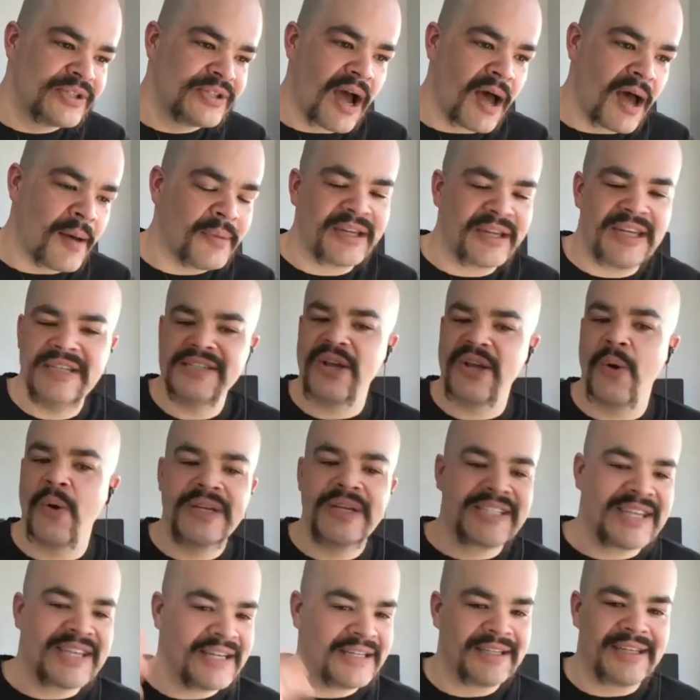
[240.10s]
comic. He's
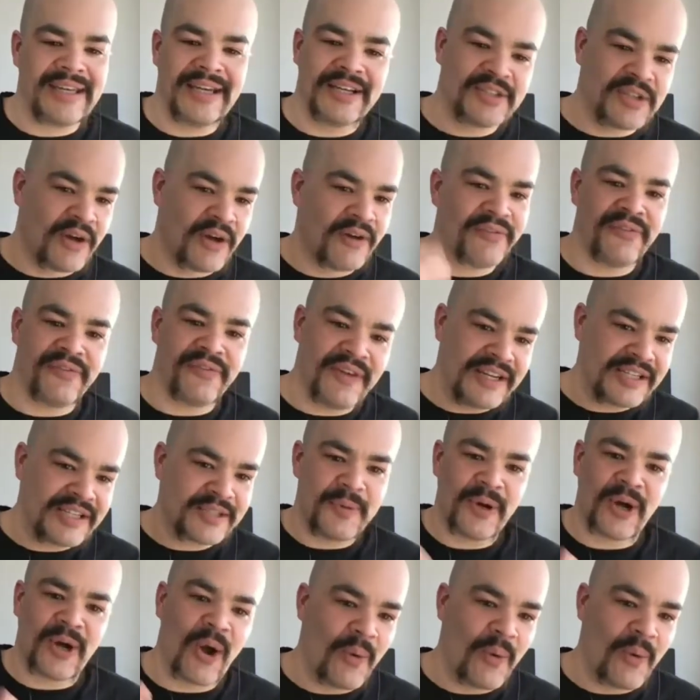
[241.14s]
always getting kicked off of Facebook,